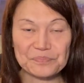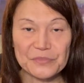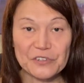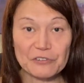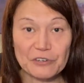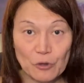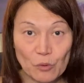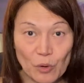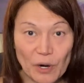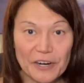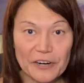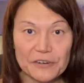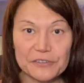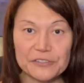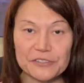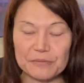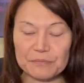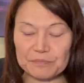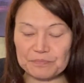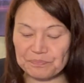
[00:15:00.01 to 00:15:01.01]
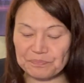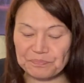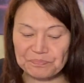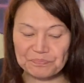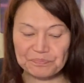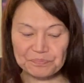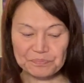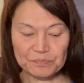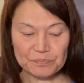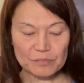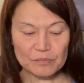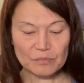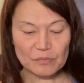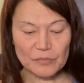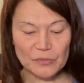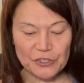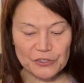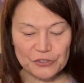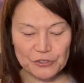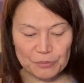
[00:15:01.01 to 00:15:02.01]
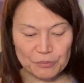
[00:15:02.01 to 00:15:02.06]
requires. So